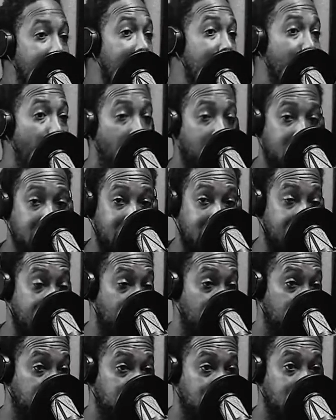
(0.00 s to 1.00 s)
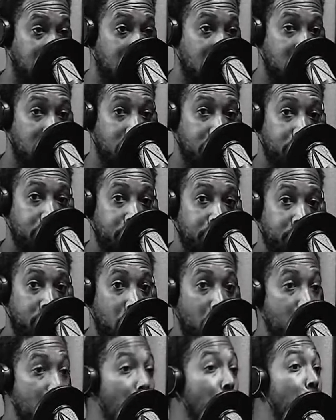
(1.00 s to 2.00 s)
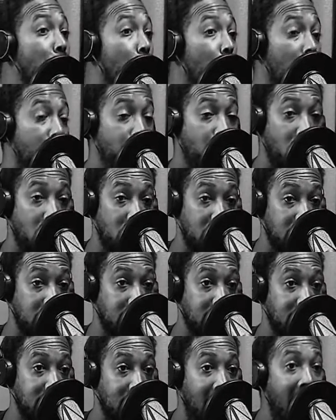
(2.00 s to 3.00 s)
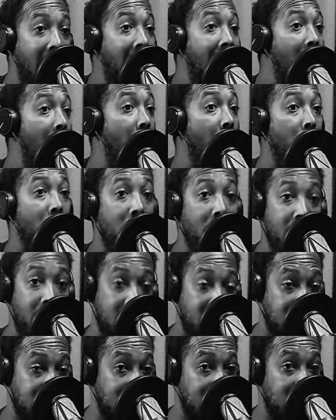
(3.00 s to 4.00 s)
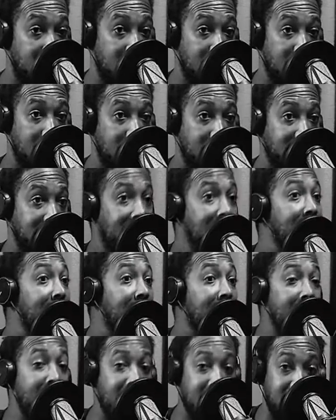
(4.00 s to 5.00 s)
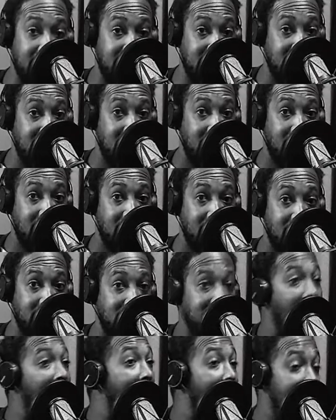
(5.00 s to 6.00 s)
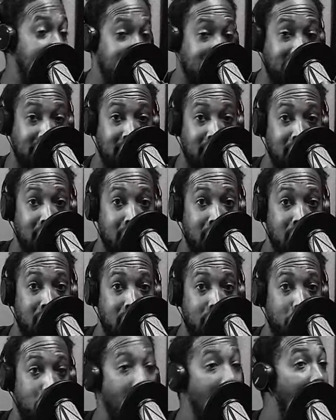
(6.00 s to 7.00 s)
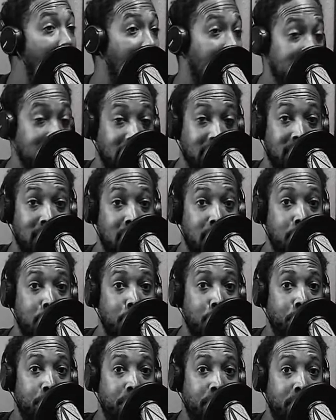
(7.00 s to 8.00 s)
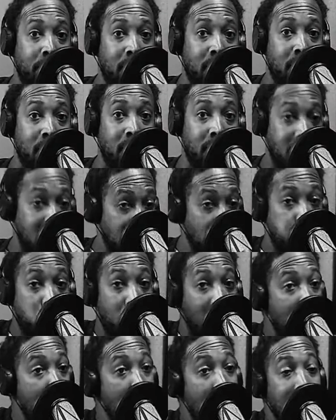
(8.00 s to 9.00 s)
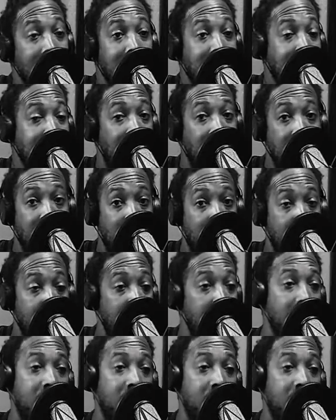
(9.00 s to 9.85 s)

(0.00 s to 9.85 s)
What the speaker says: market accounts, mutual funds, IRAs, CDs, stocks, bonds. This is where their money is tied up in.